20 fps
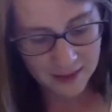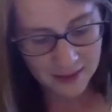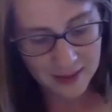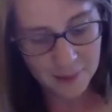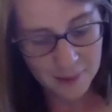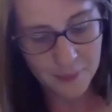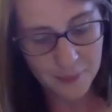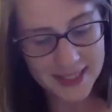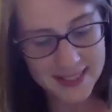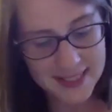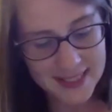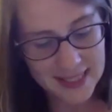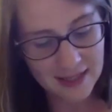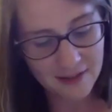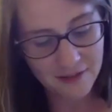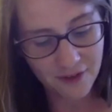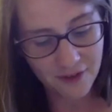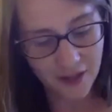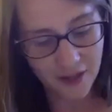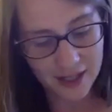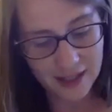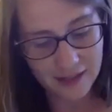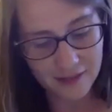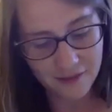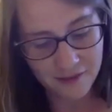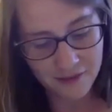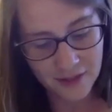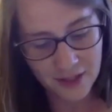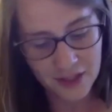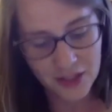By day
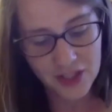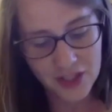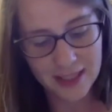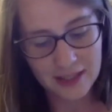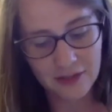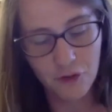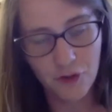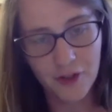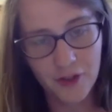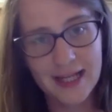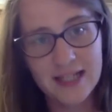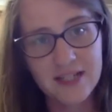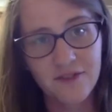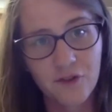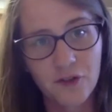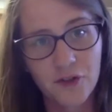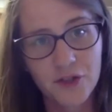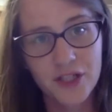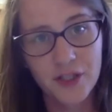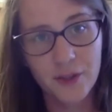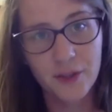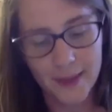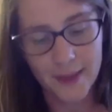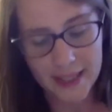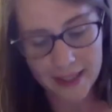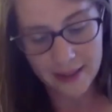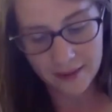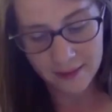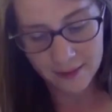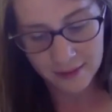5, she had run out of
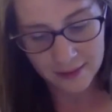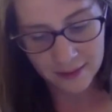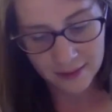underwear,